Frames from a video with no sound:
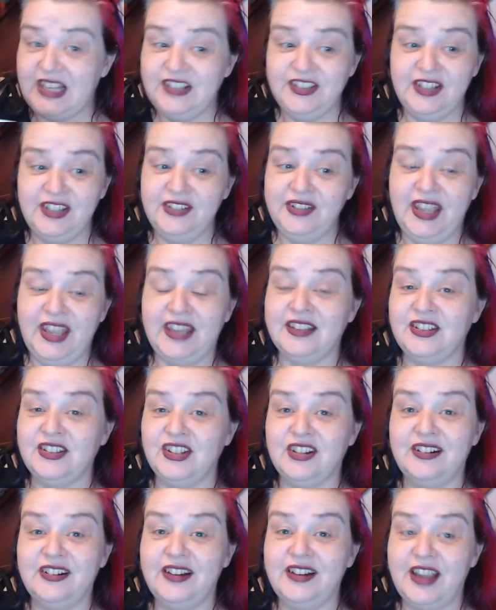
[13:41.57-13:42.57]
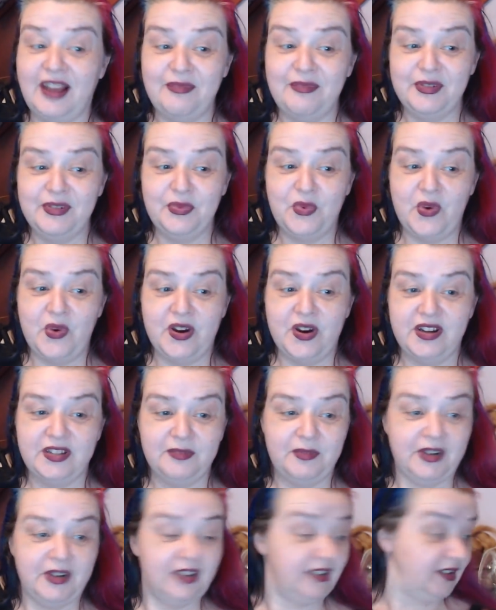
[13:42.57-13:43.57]
So yeah, sorry, I'm the
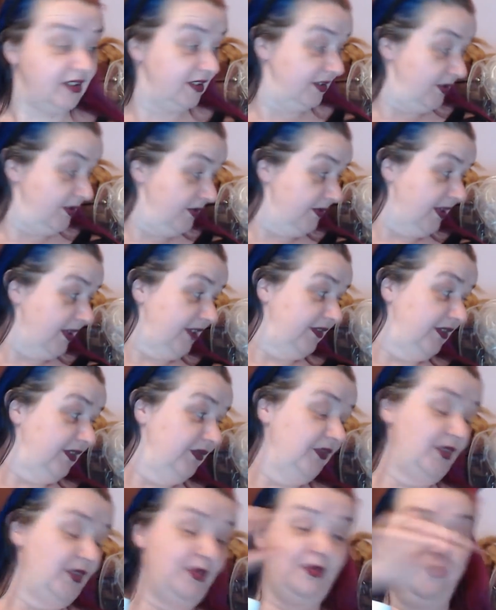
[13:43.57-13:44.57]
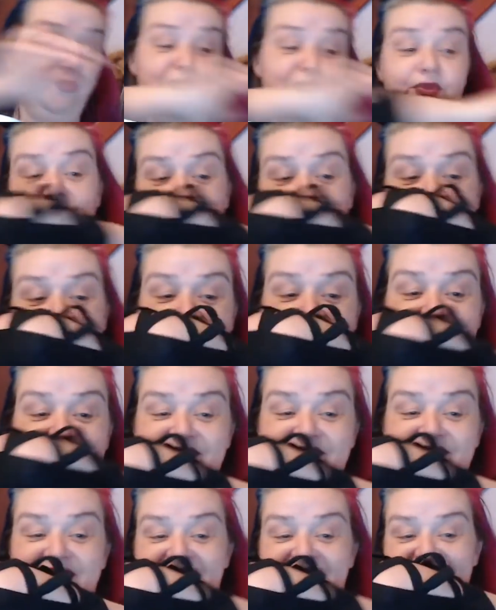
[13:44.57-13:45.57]
worst person. Oh, I've even got wool
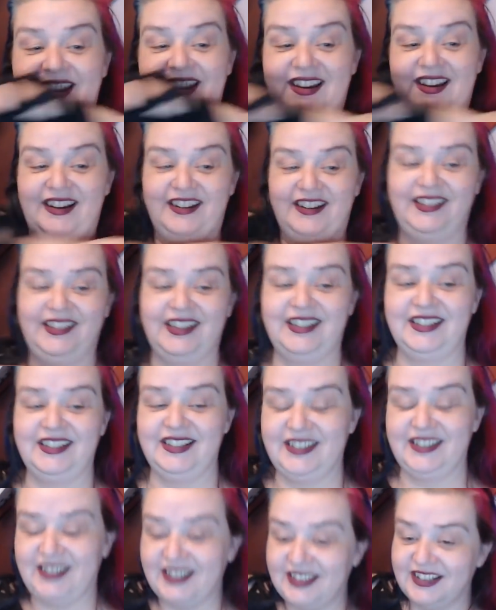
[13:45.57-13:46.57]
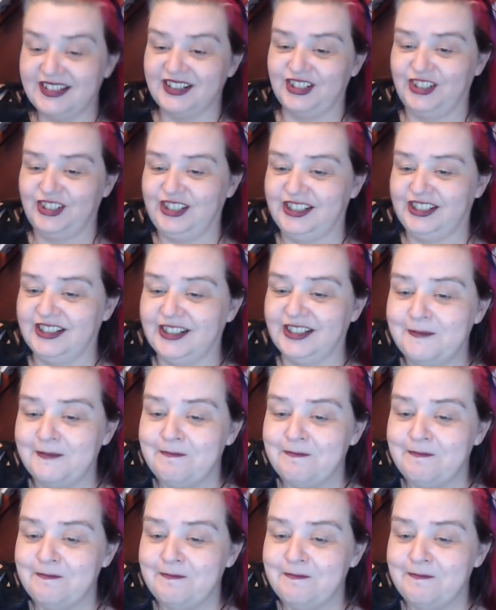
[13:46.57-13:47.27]
right here. That's a good look.